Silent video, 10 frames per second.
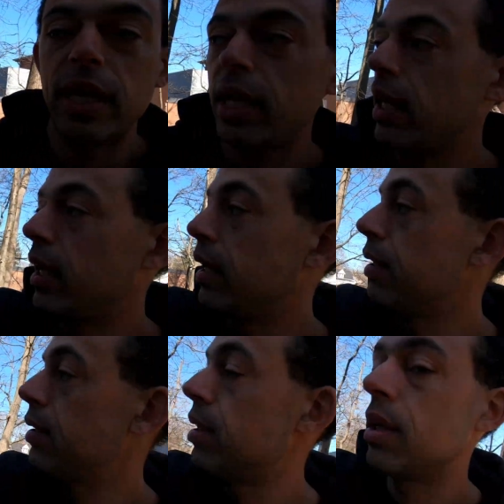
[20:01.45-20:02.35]

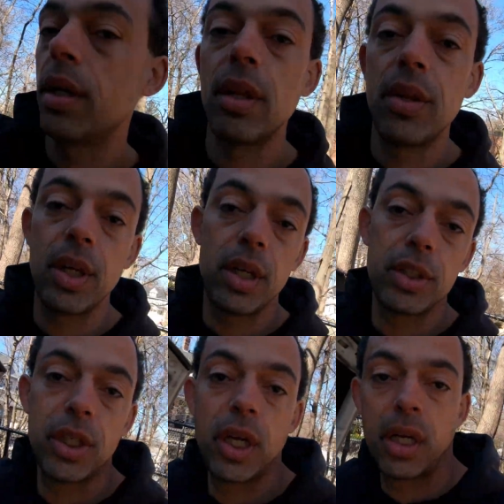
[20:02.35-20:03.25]
and
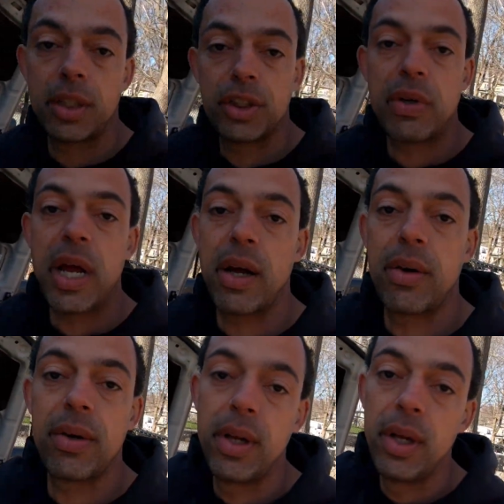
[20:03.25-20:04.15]
the
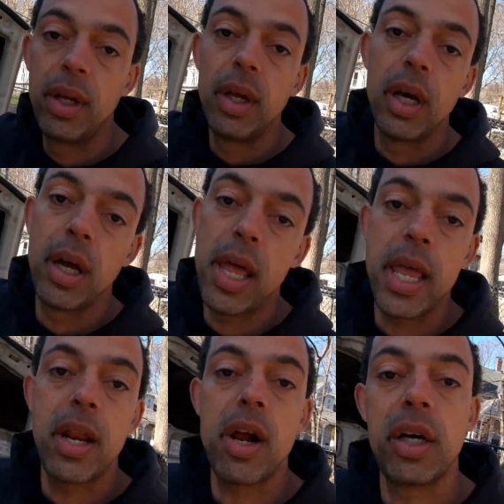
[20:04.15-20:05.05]
shroud,
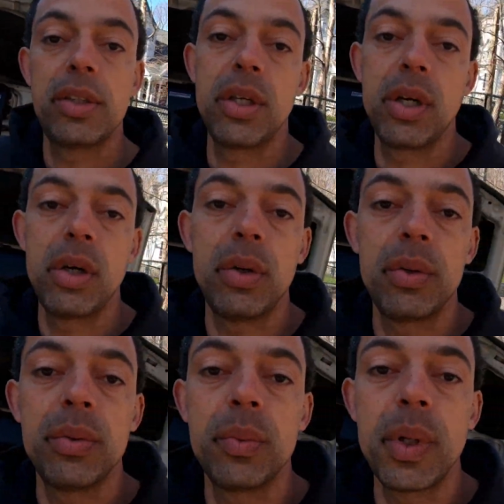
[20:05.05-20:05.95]
and
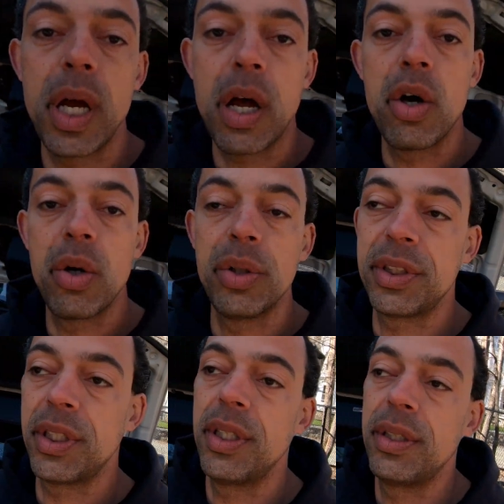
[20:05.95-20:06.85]
also
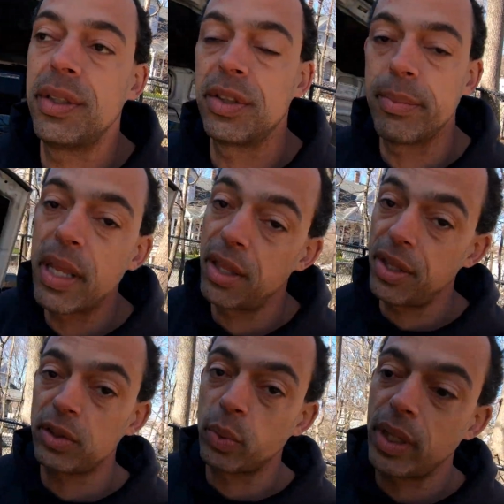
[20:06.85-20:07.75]
hoses and some other
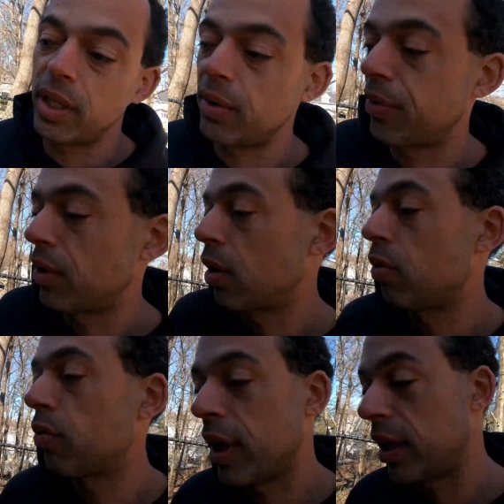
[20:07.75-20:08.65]
things with it for a
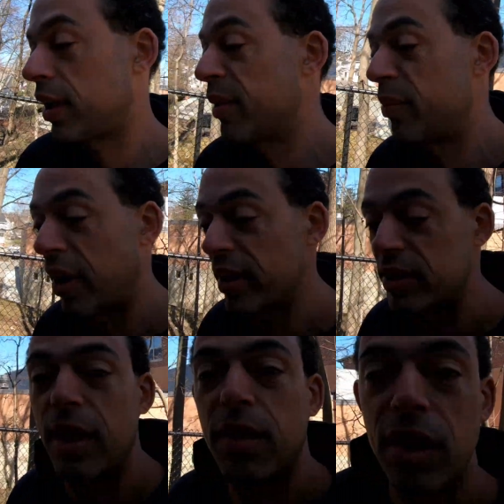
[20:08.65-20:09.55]
really good price,
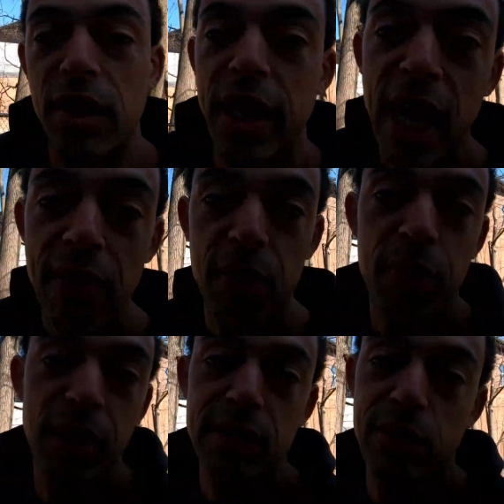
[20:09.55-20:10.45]
like literally half the
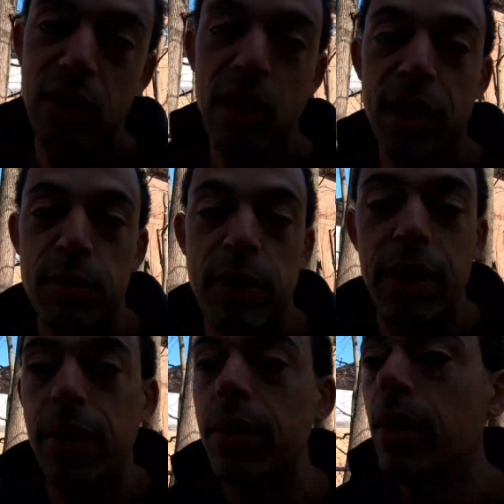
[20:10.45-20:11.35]
price of what it cost brand
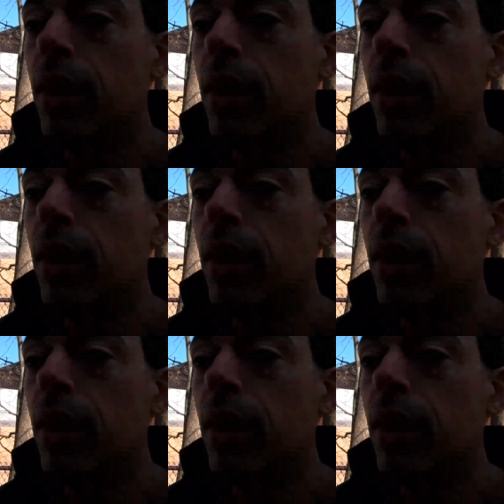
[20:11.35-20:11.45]
new.